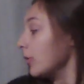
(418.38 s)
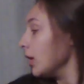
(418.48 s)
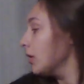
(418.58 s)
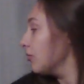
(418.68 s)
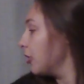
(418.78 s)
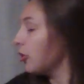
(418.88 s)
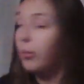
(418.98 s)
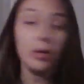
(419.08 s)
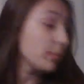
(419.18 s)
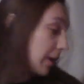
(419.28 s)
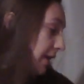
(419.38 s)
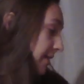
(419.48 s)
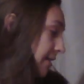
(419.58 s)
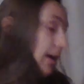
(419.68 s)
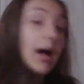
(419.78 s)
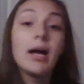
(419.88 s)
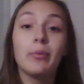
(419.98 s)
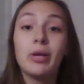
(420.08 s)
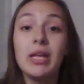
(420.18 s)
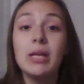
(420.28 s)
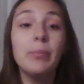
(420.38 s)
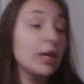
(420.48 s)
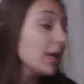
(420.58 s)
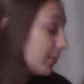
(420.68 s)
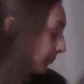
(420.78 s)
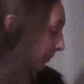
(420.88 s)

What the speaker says: If no one buys it, I will keep it.